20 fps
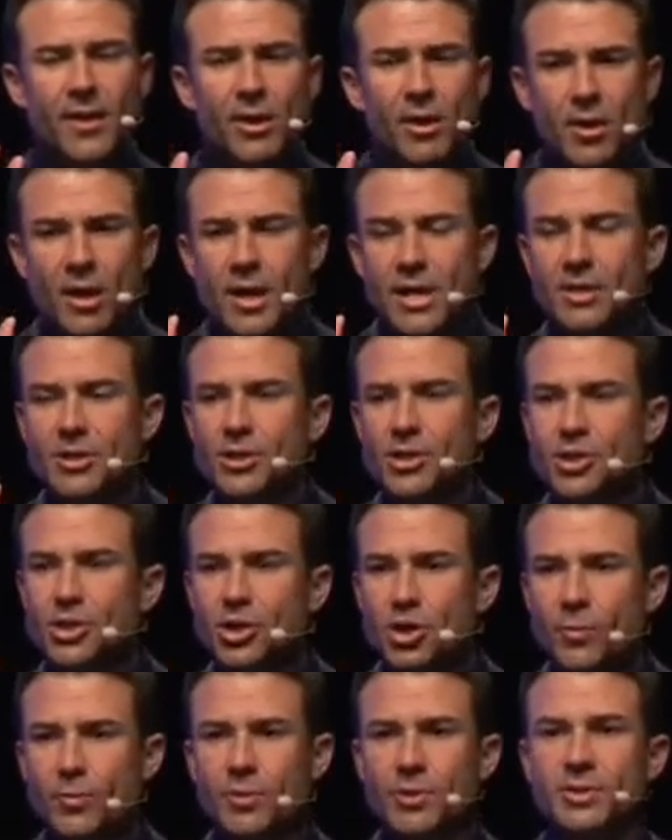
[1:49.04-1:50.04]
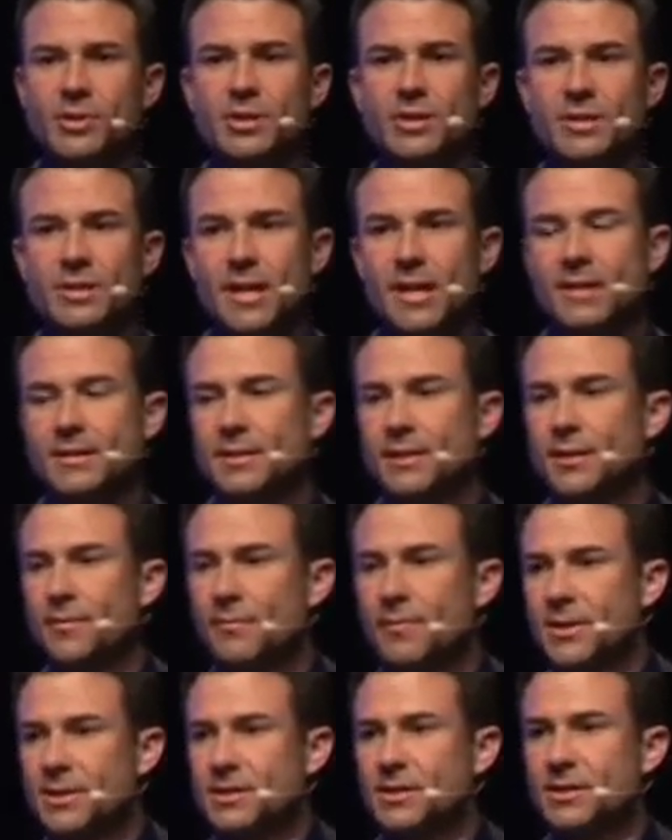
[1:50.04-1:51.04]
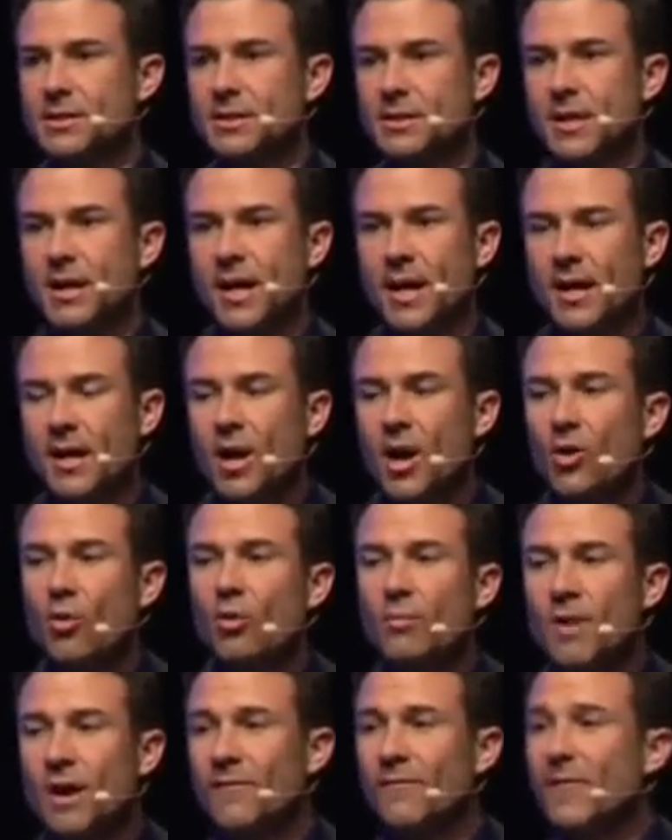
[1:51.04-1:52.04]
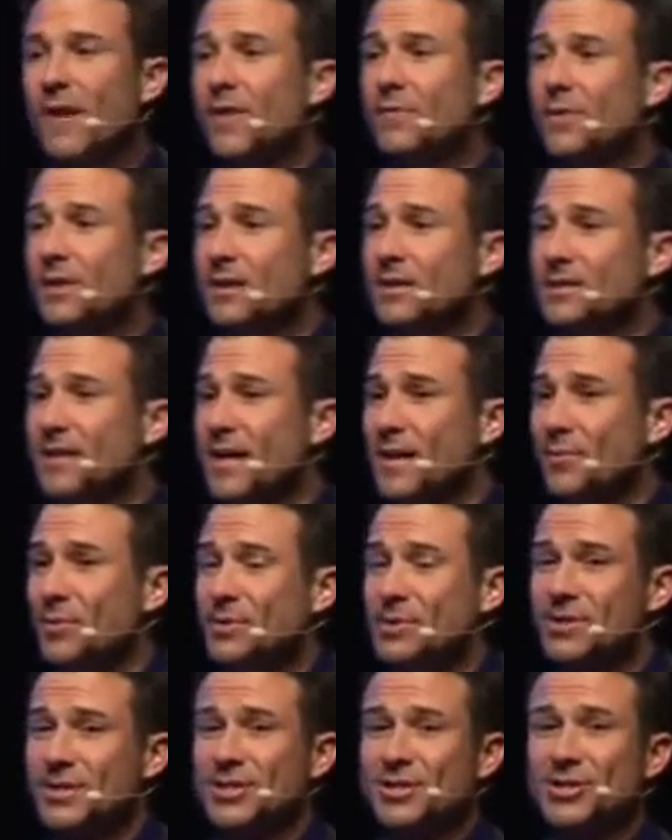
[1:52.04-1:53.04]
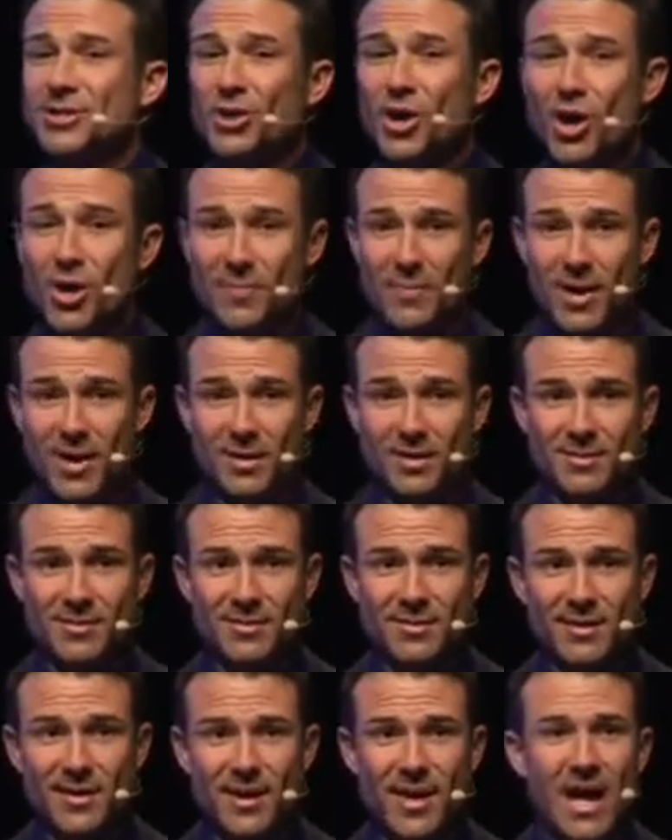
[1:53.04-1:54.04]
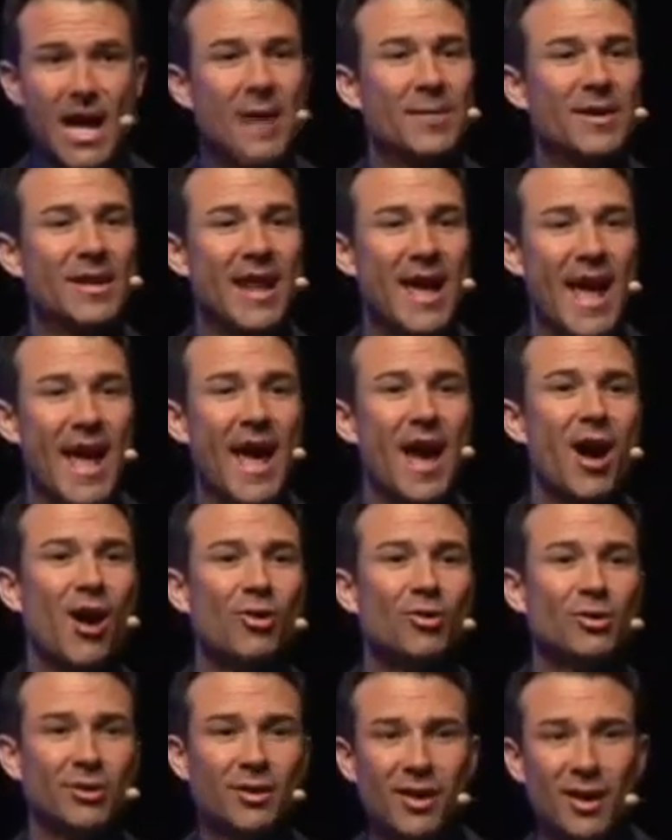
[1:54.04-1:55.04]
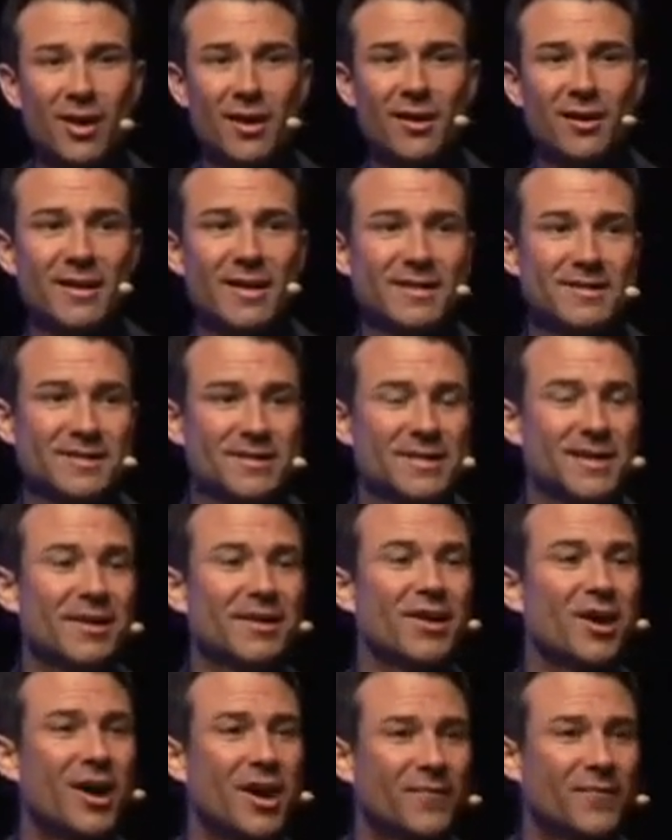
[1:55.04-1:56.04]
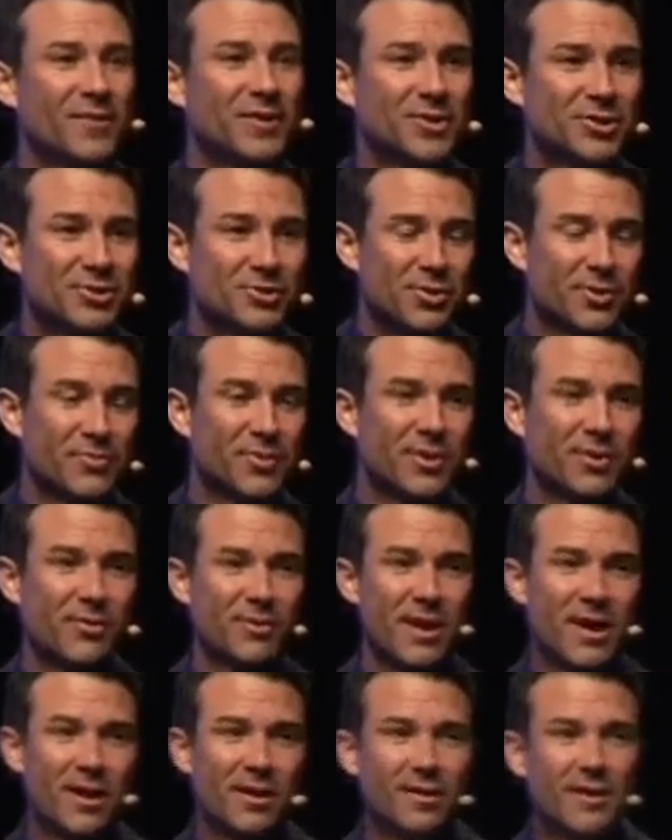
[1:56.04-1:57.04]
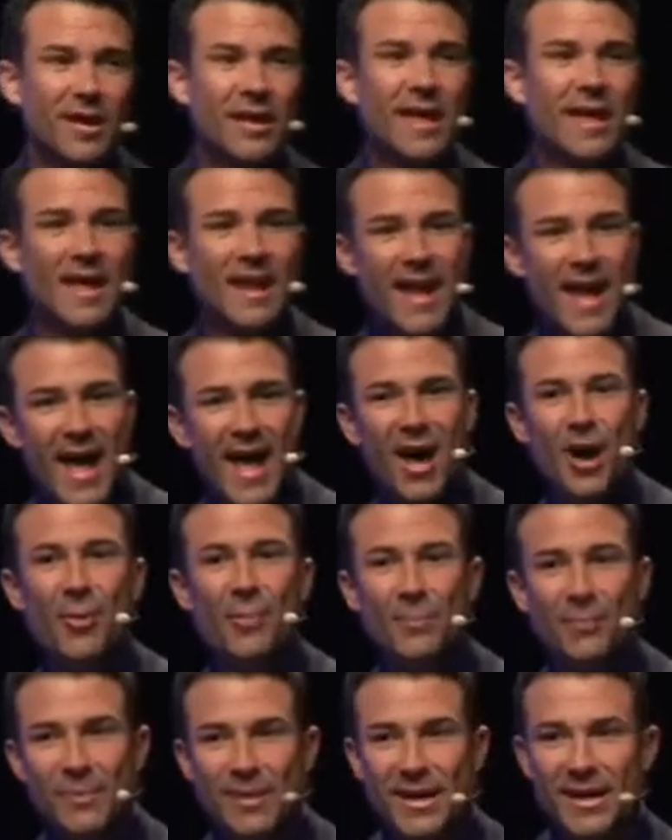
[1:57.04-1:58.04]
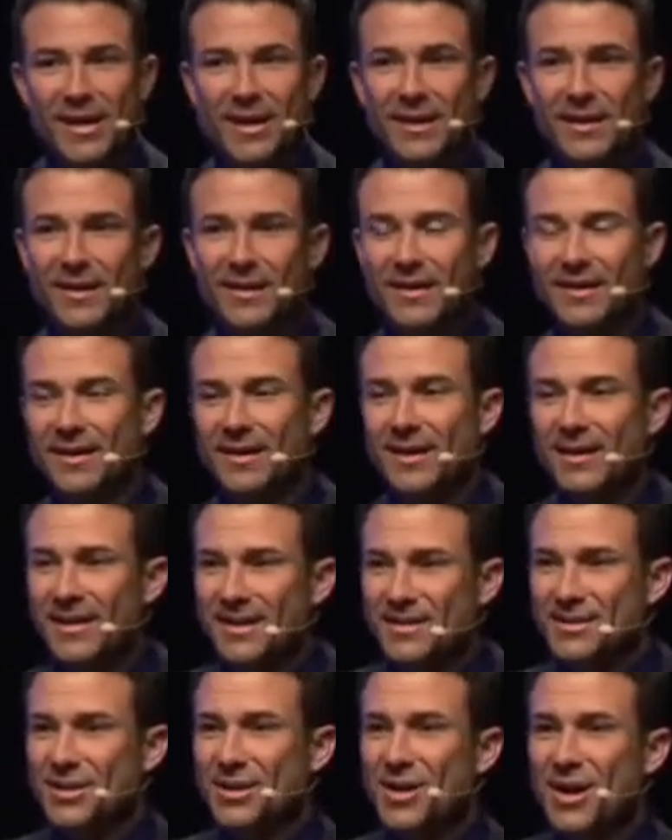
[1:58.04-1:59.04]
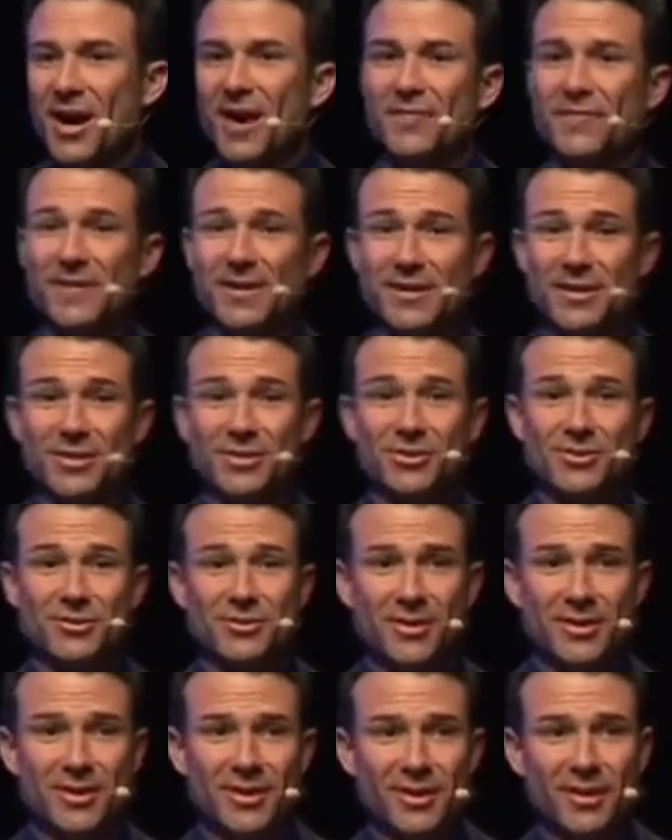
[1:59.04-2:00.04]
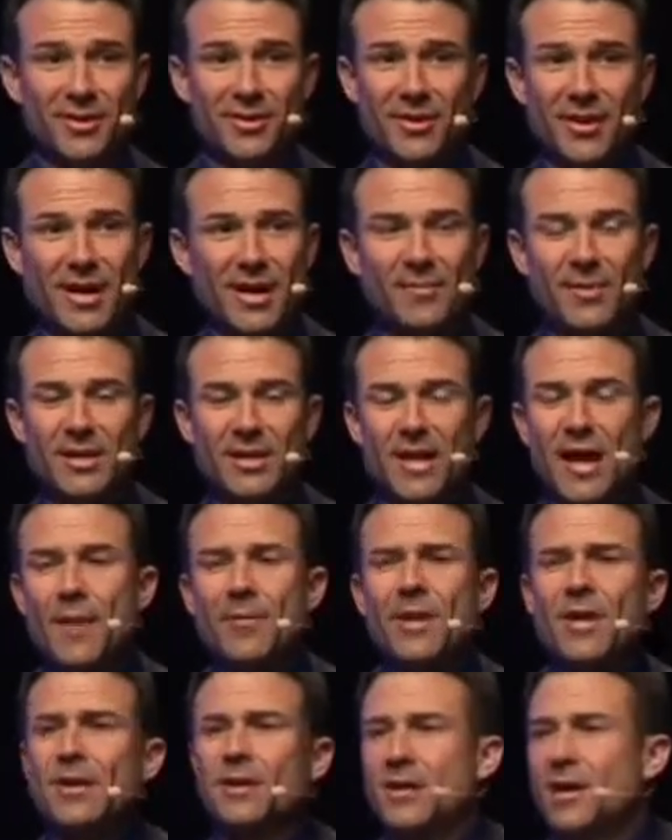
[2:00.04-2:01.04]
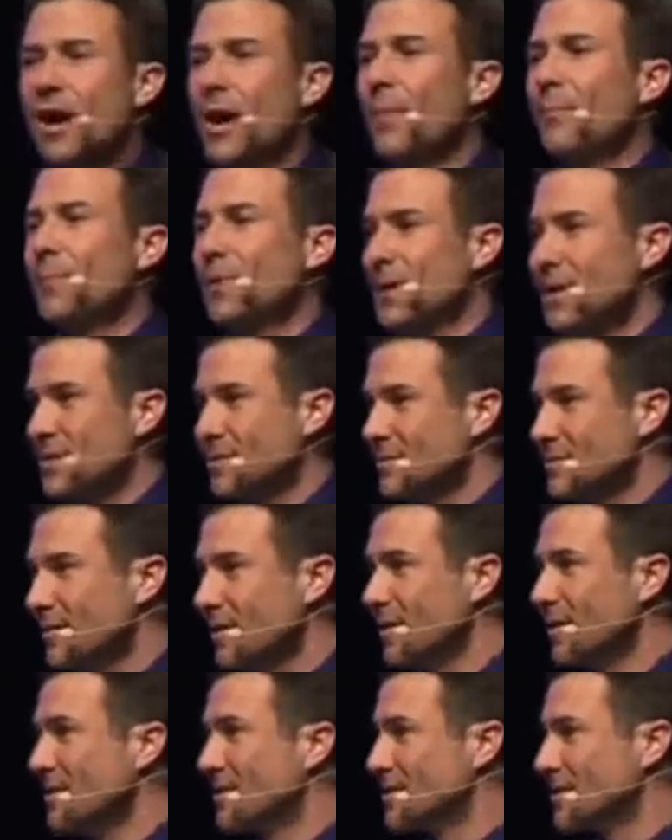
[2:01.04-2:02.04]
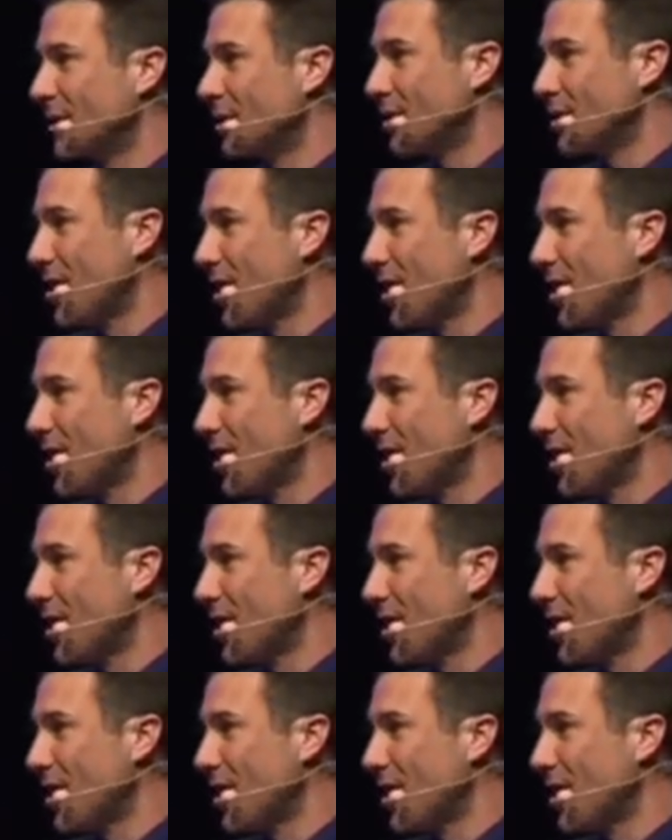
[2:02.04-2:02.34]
are a super success in business today. One of my favorite examples is Starbucks. I mean, how long has the coffee industry been around, and how big is the coffee industry? Okay, I mean, how many companies sell